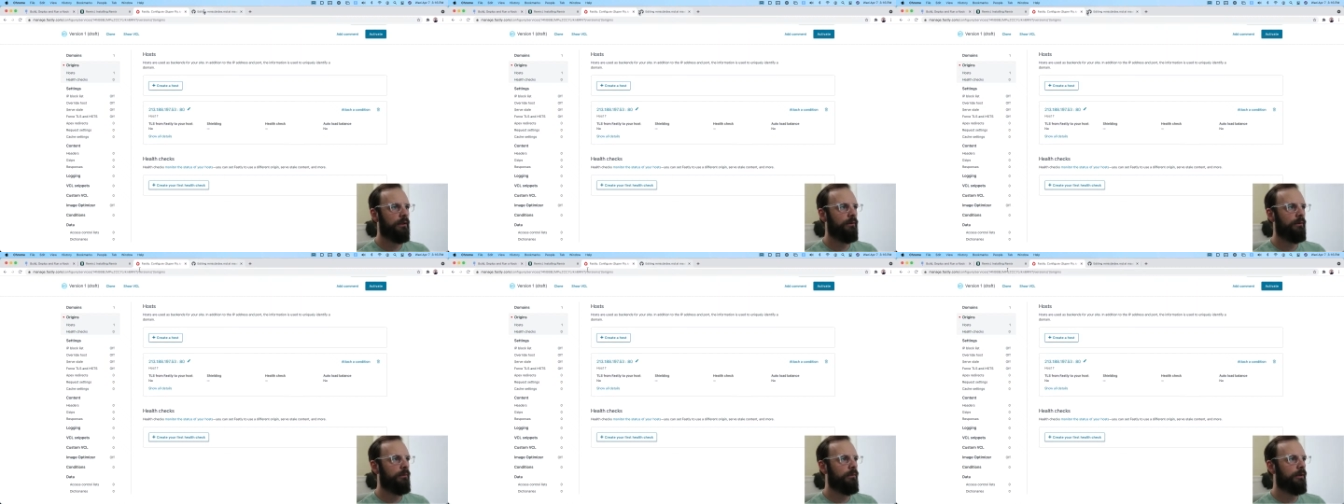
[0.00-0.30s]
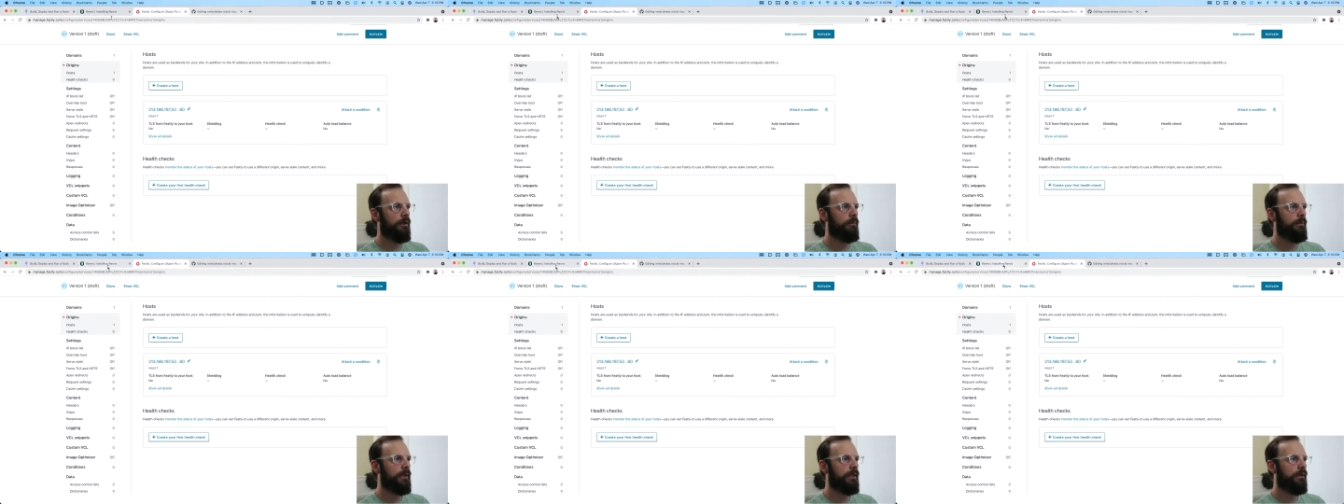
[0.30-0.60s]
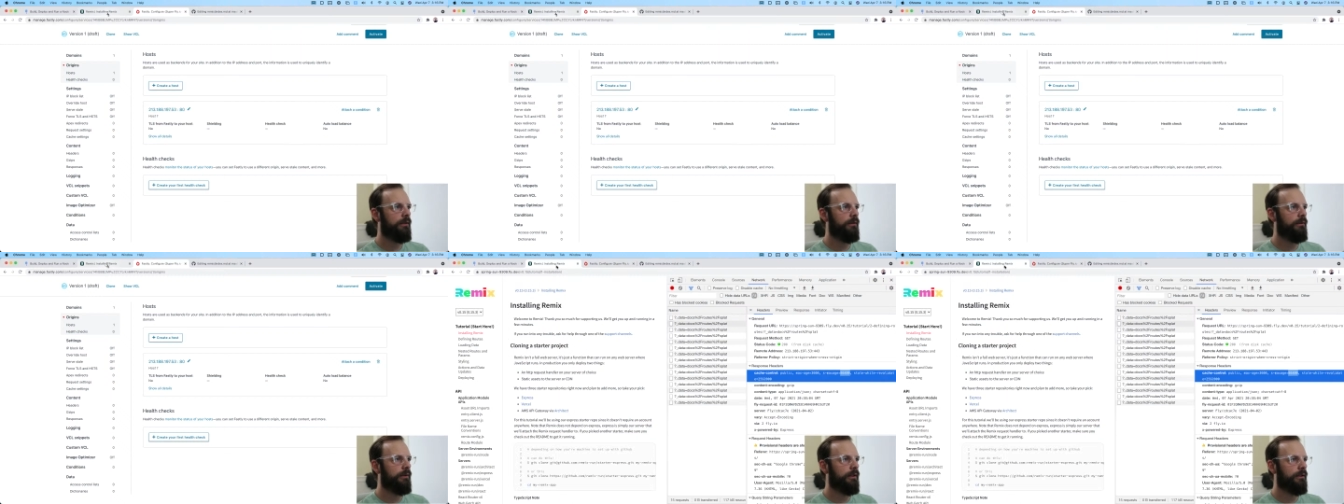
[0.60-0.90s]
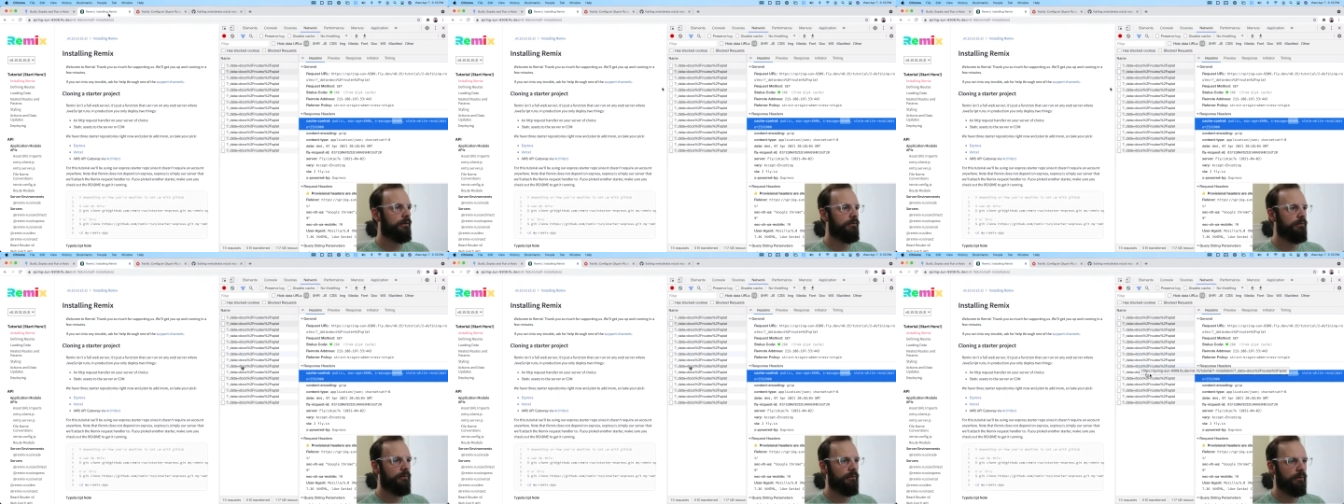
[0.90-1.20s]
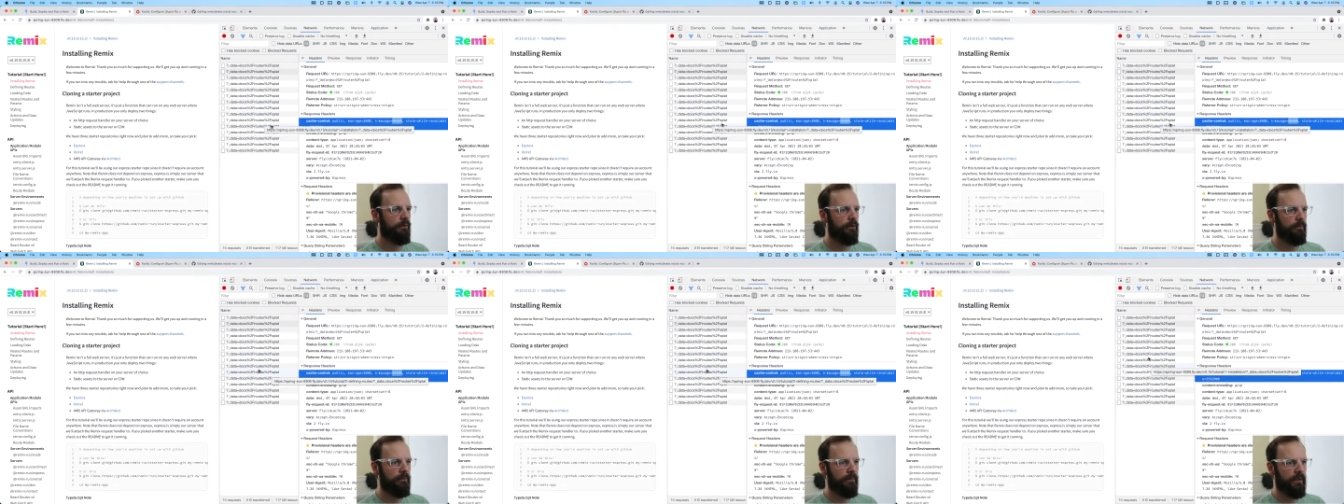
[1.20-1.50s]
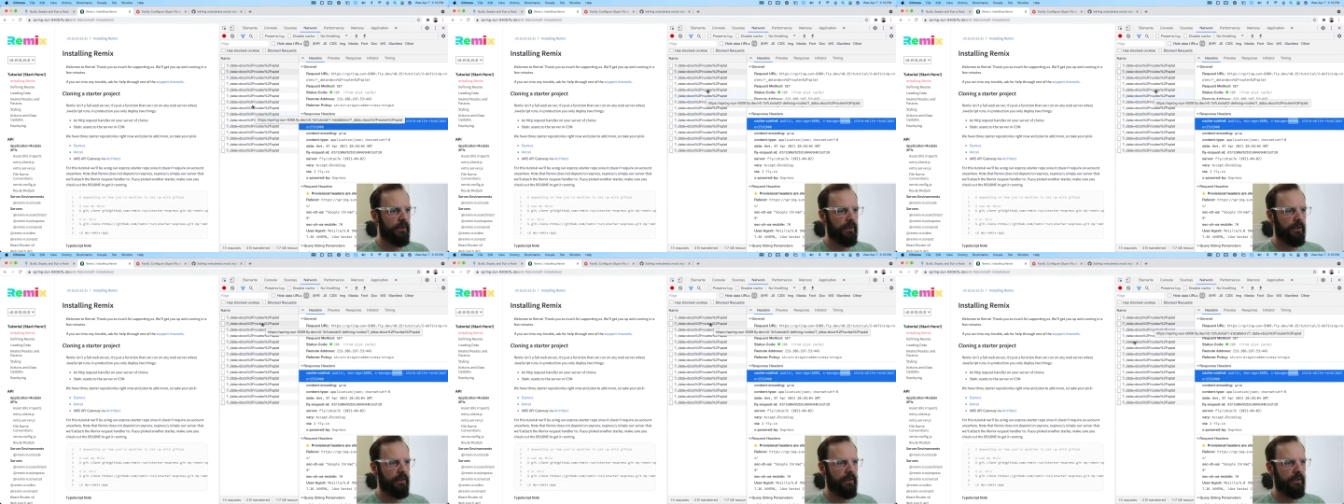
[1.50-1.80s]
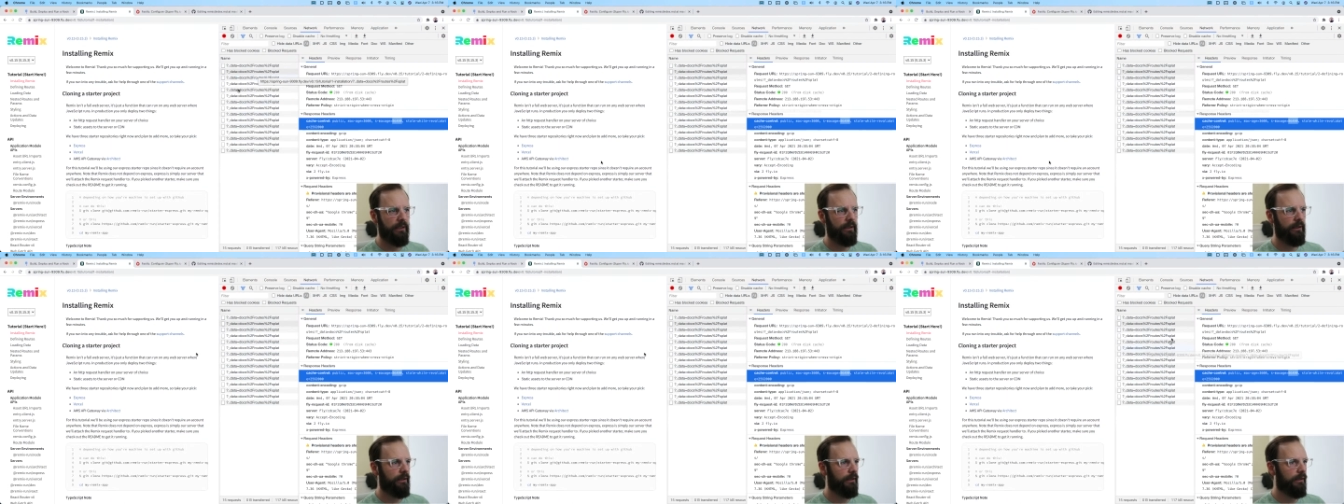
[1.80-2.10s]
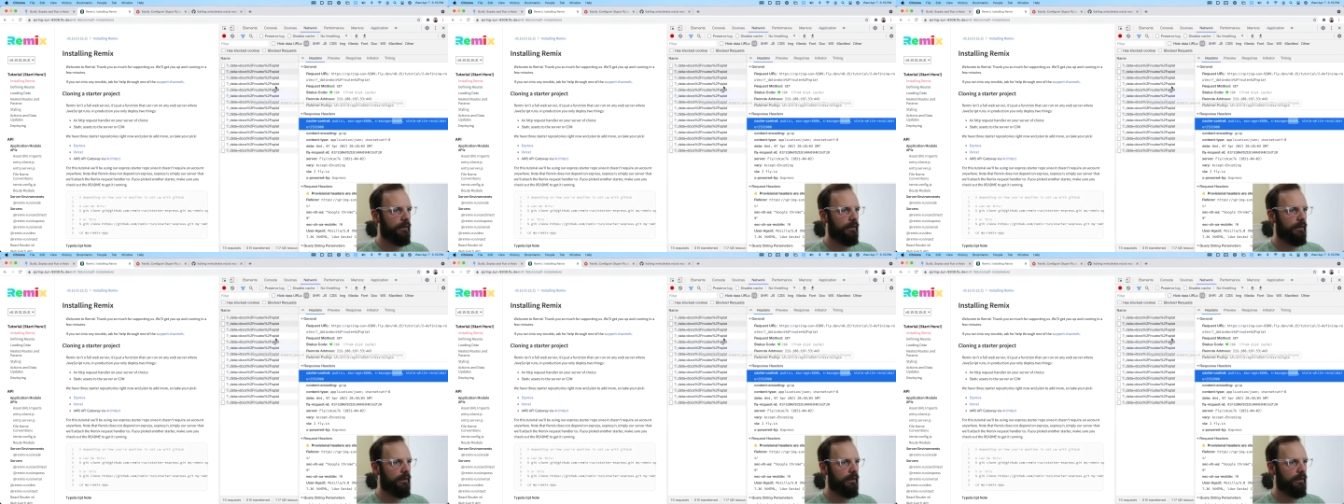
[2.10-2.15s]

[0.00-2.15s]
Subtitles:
What am I doing for my